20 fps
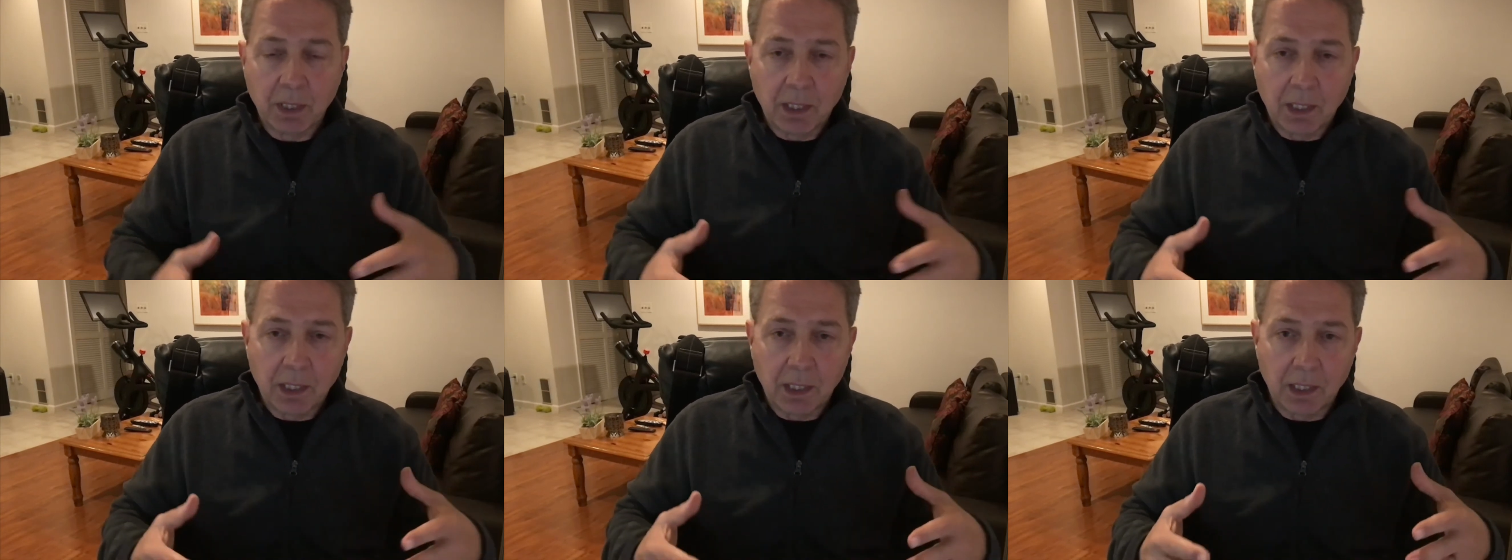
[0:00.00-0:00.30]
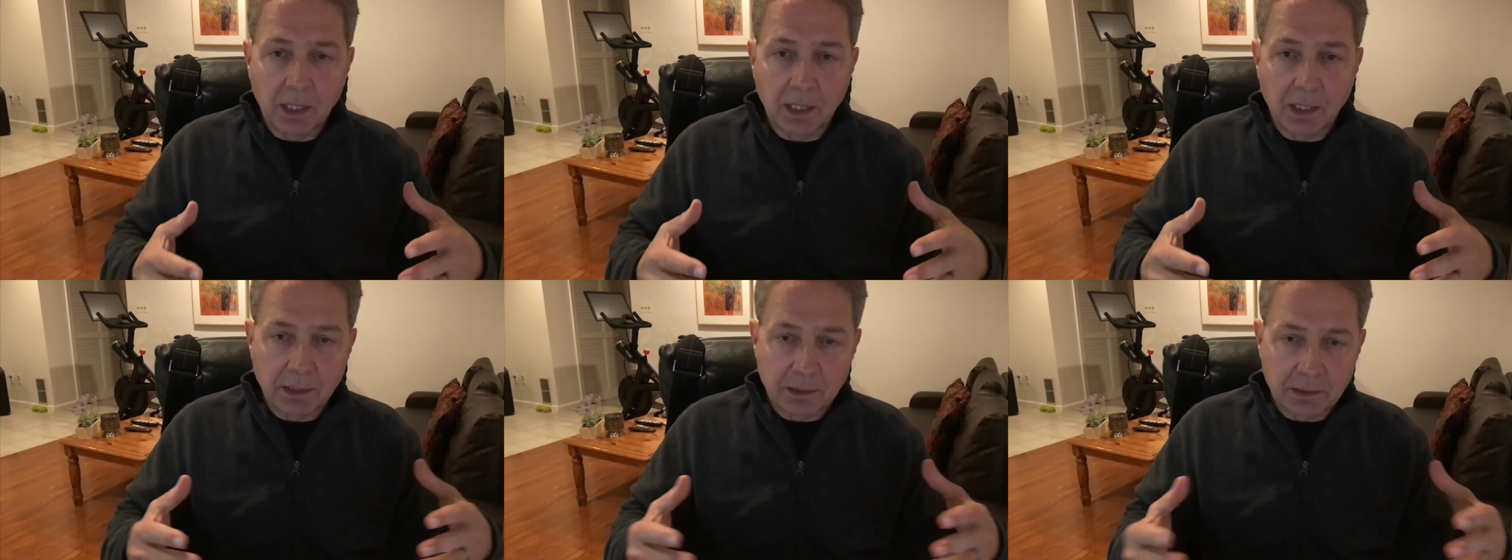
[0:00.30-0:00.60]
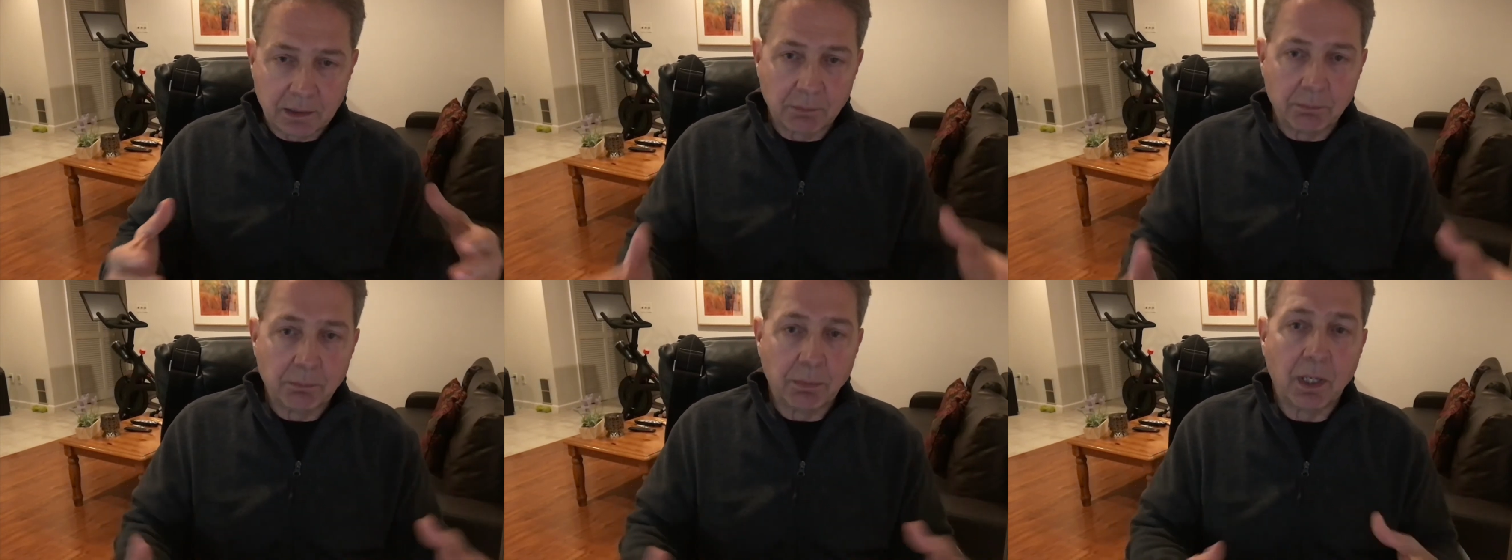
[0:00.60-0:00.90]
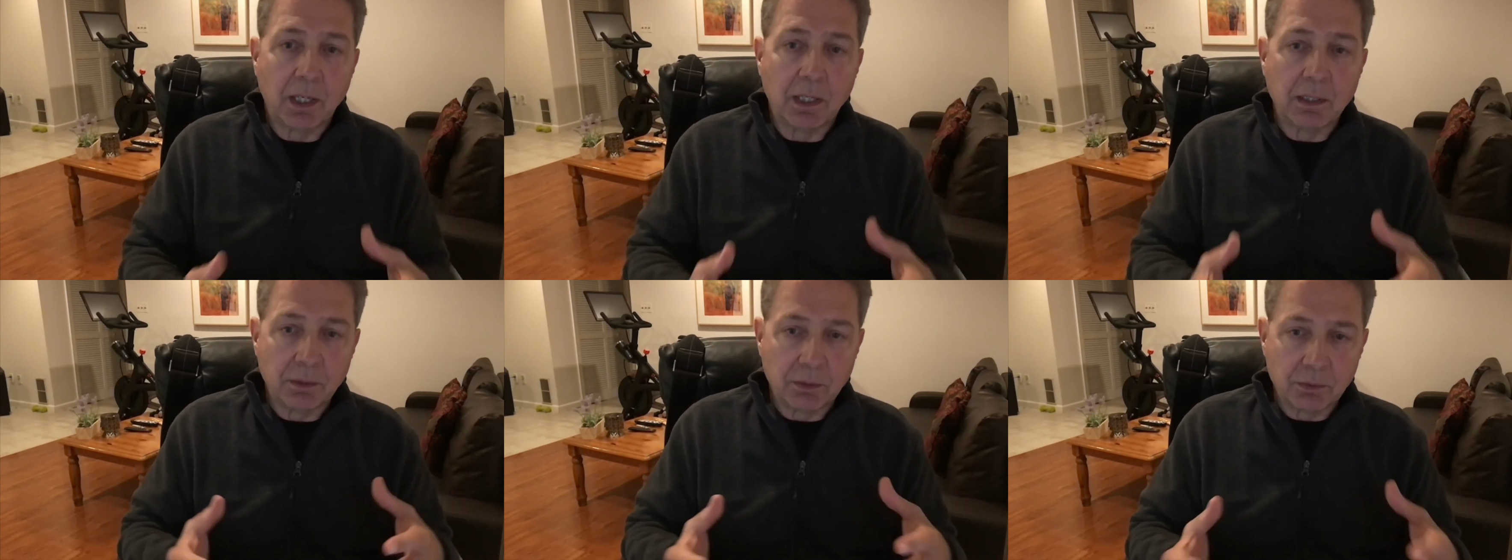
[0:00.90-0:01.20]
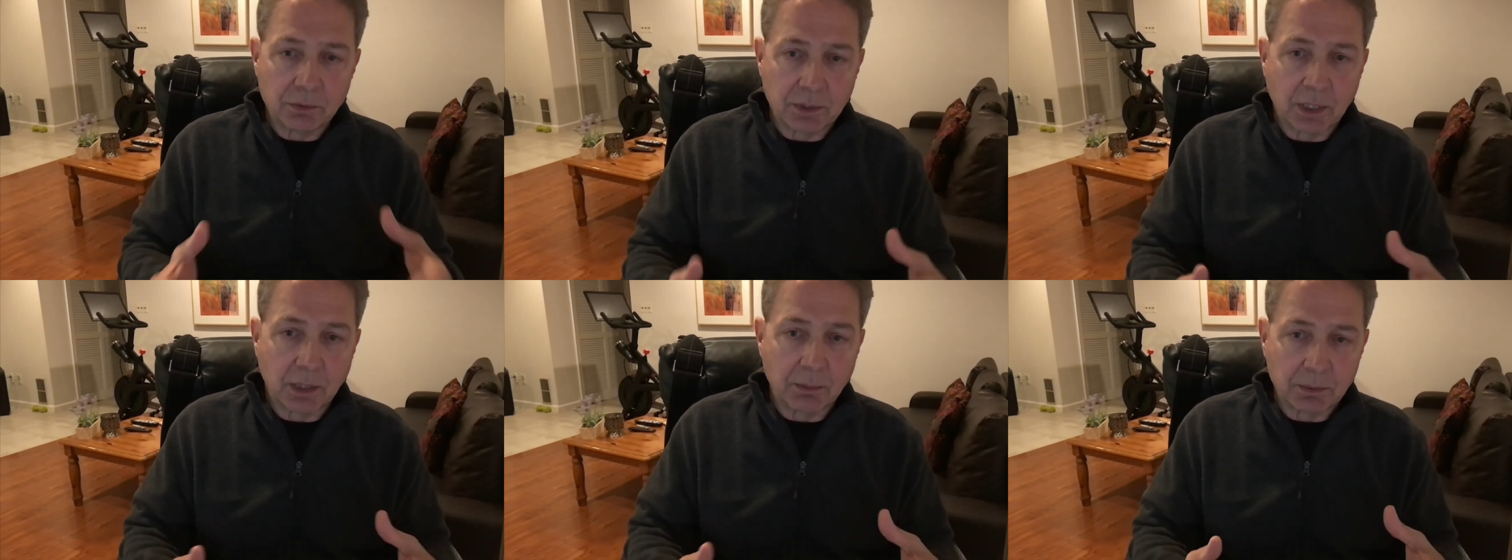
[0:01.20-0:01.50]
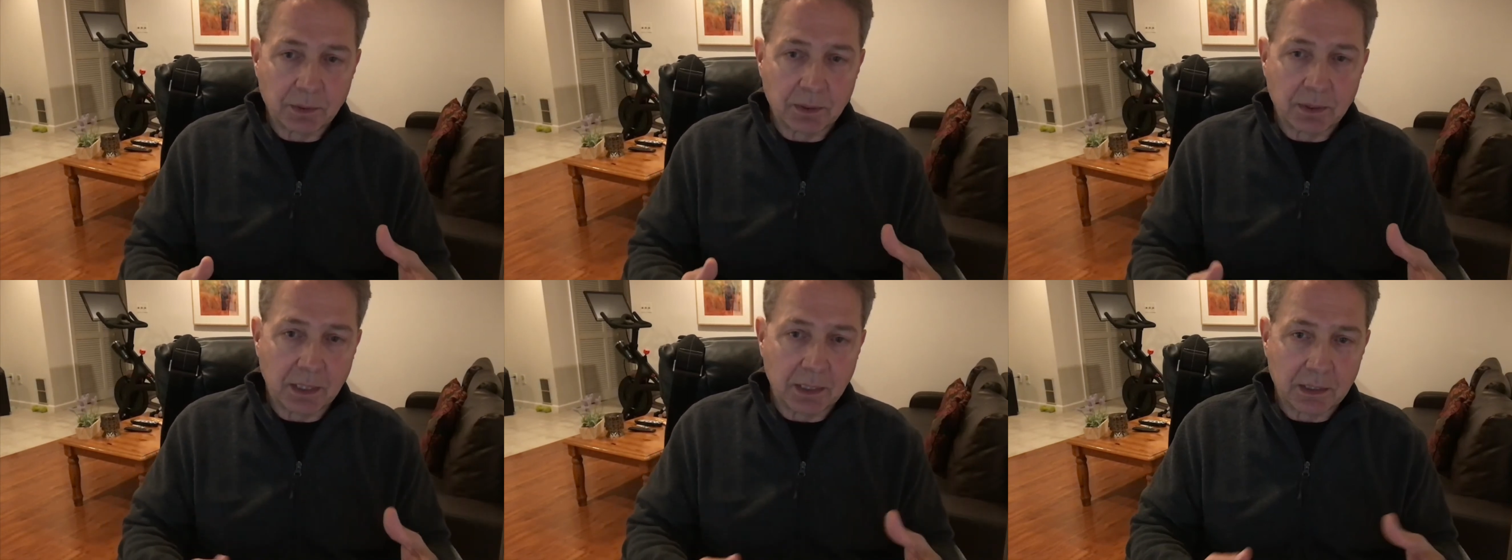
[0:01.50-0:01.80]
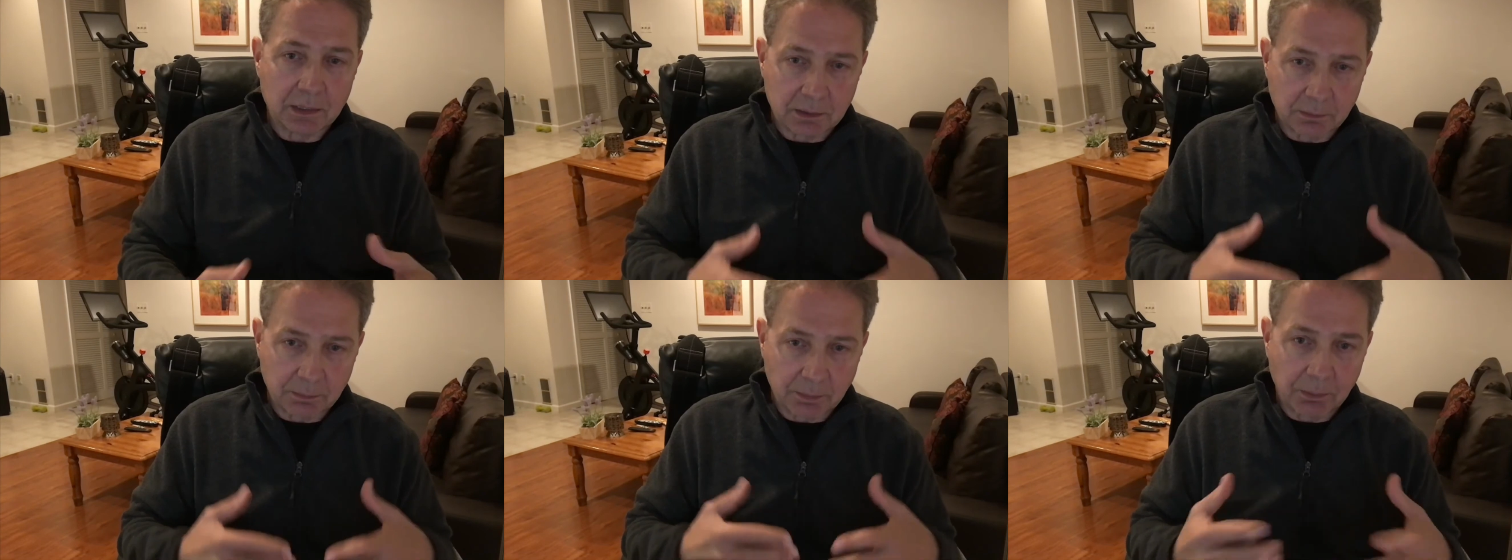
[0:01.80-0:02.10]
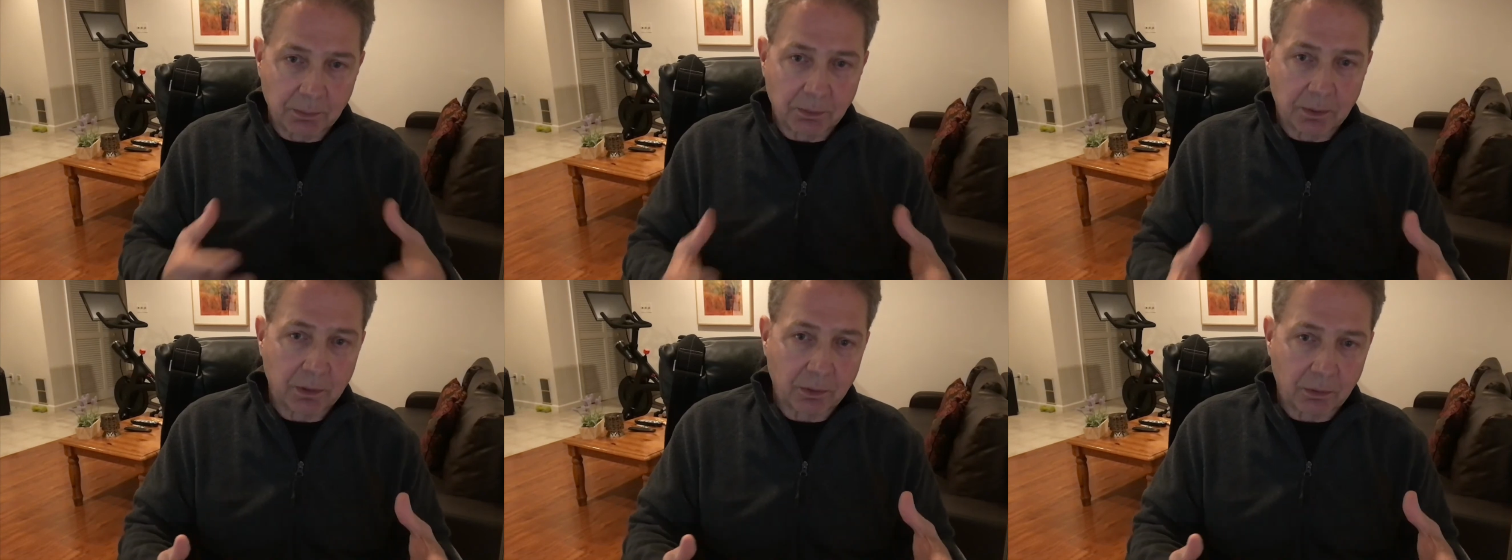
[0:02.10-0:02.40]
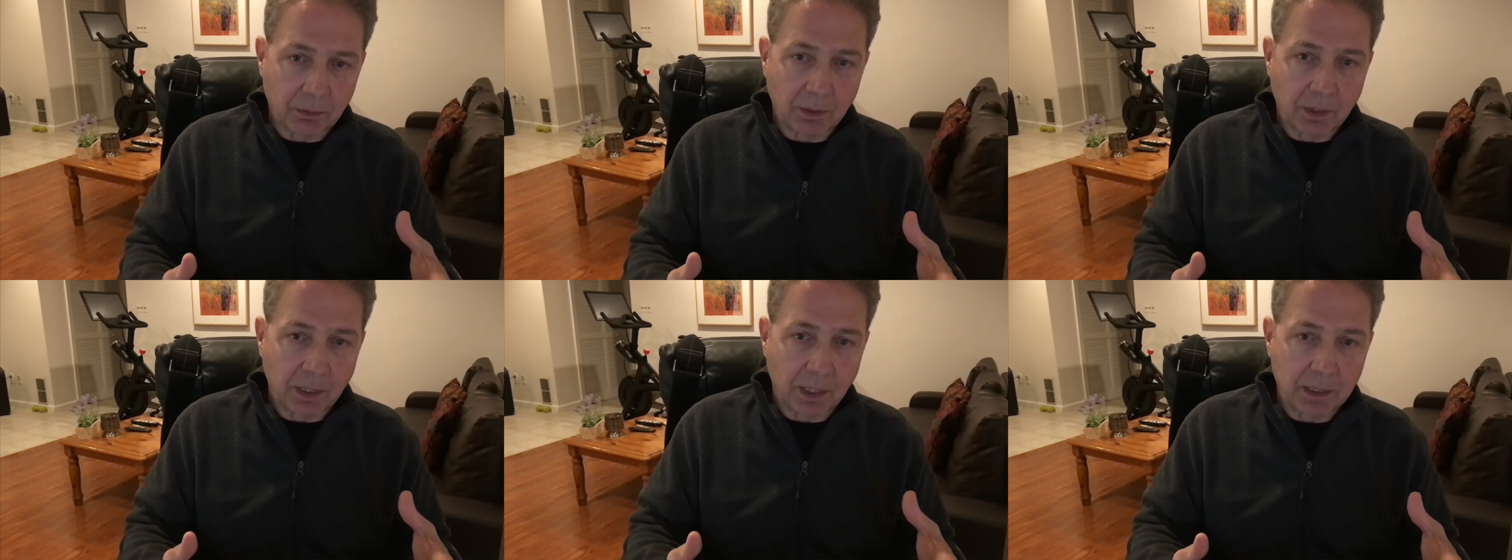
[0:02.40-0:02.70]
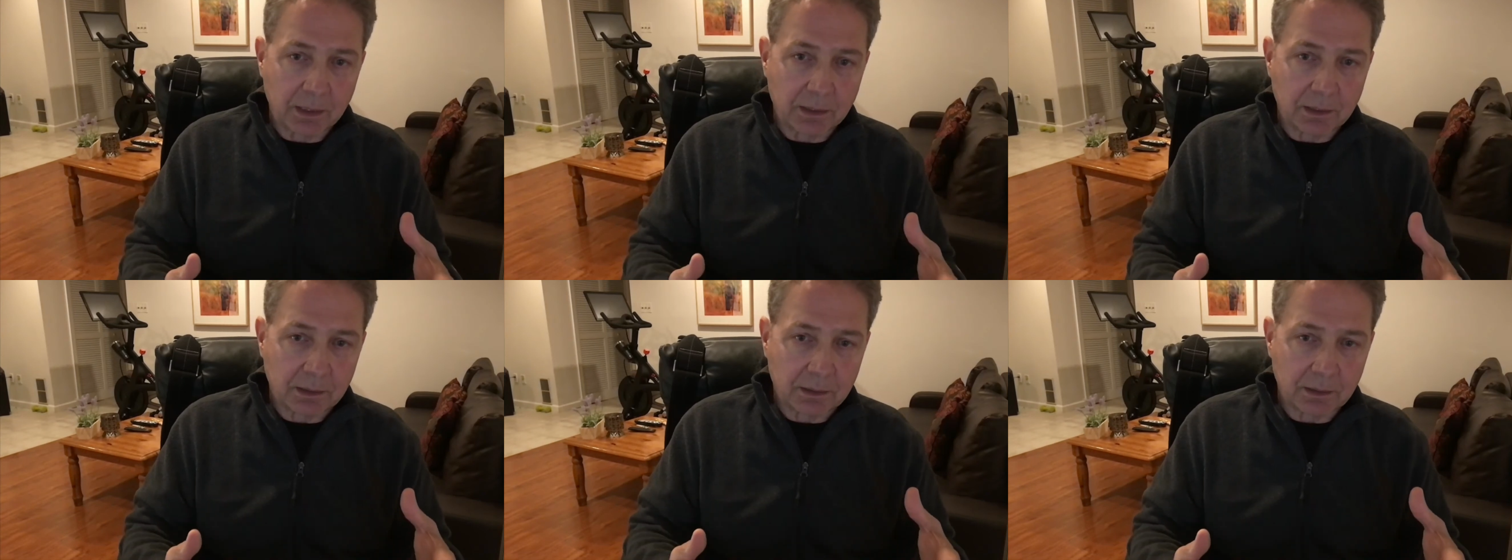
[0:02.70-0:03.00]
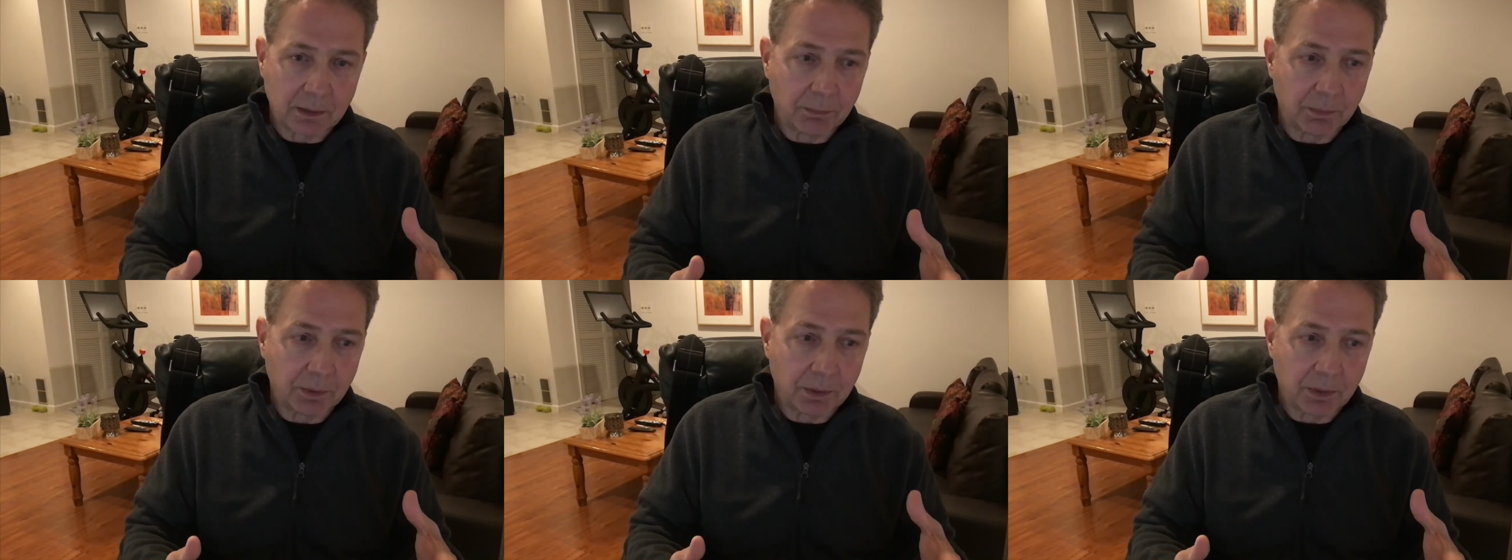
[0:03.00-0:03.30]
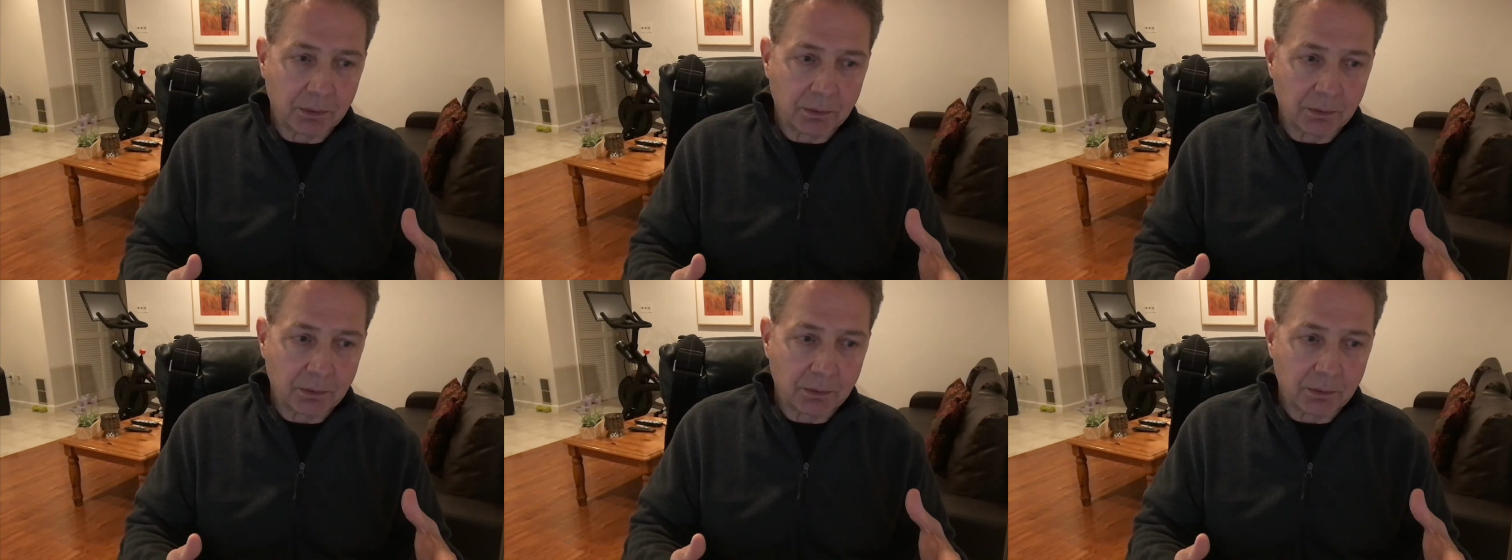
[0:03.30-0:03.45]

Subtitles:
and combine those types of things to be able to create some of the